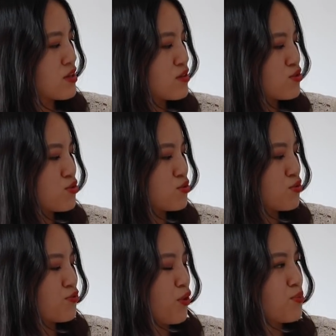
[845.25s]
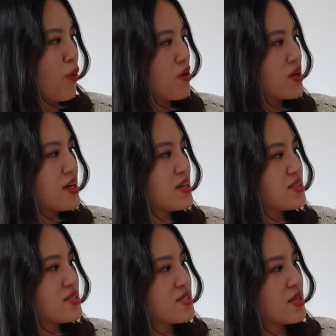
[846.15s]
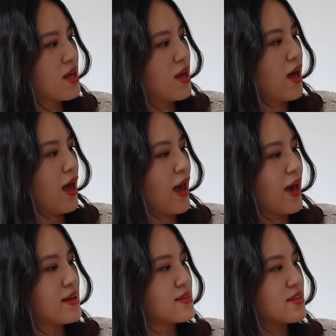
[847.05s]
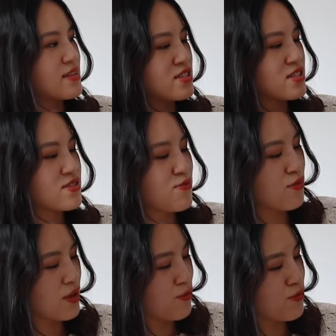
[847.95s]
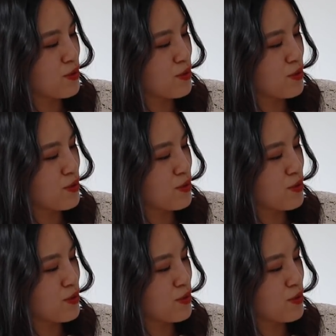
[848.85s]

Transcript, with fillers: It's got two faux pockets and it's it